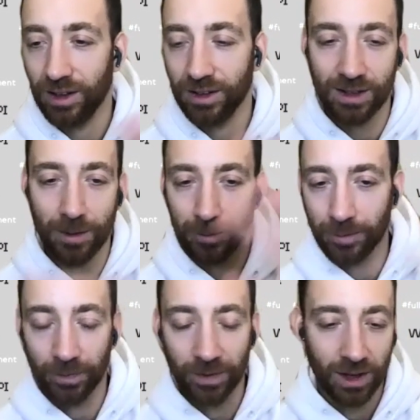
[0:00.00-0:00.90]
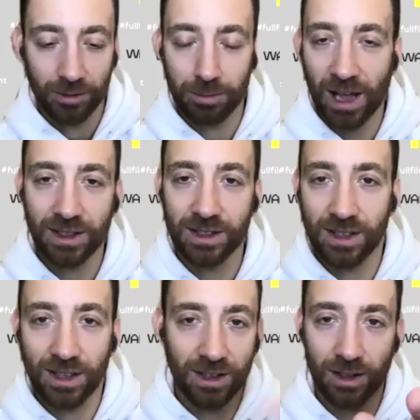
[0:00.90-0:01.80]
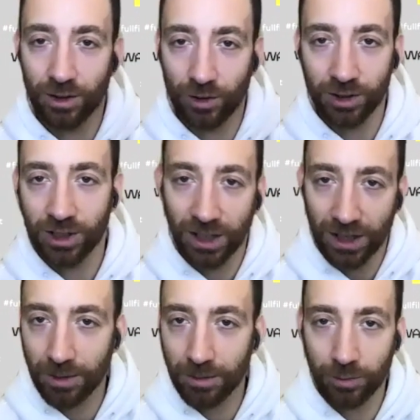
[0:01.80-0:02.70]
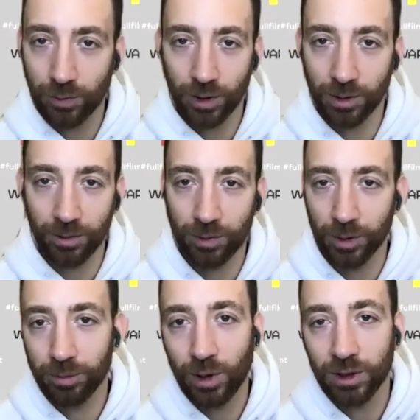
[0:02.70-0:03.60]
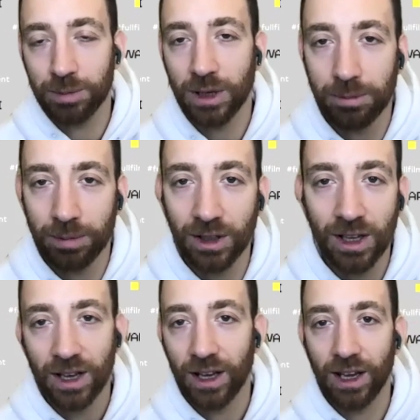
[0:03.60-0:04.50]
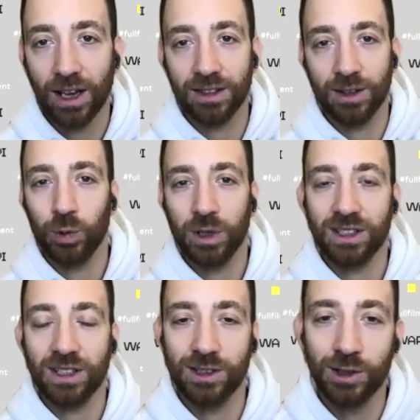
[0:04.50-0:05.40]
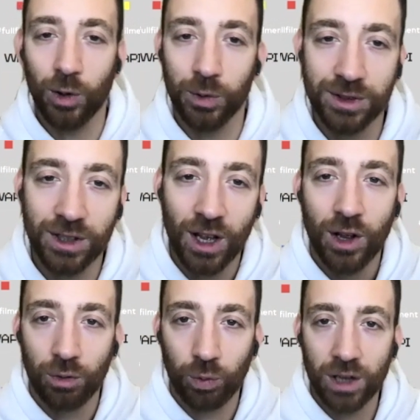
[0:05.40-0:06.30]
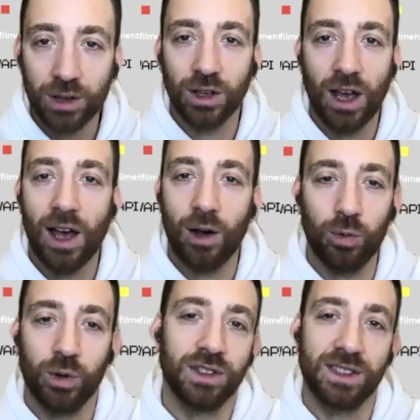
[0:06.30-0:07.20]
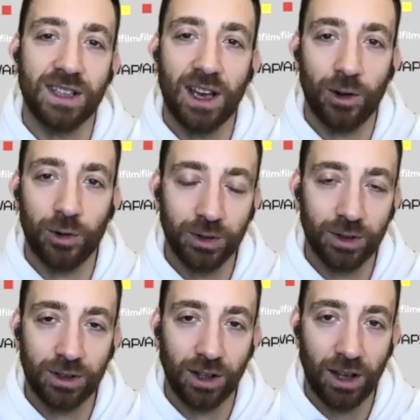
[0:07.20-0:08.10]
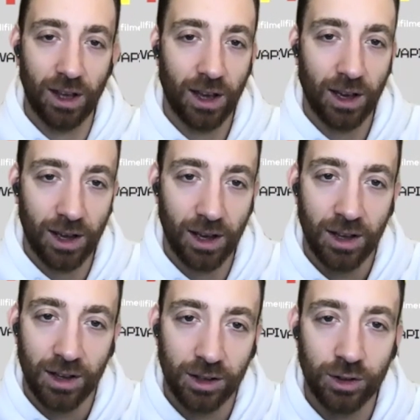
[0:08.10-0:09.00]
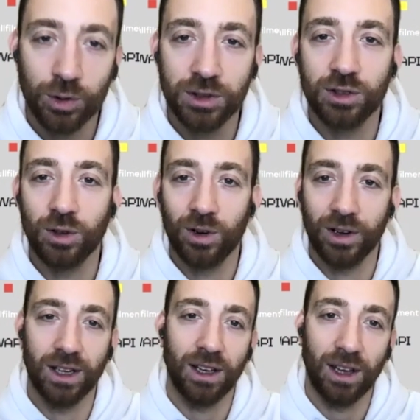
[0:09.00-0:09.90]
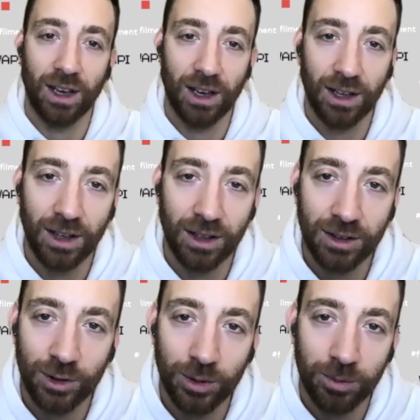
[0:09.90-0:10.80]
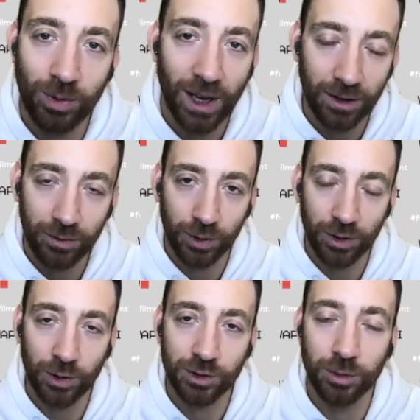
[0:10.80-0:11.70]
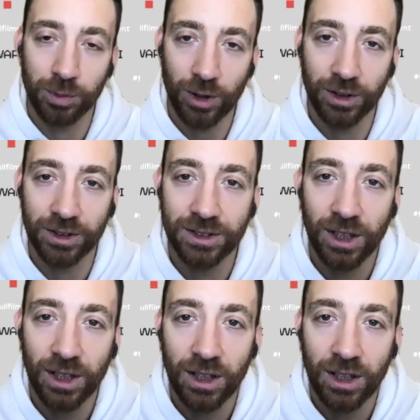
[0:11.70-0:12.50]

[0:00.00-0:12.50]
some medicine or cream for bald people and the whiskey stones. How would sound a good story and good brand for those two products?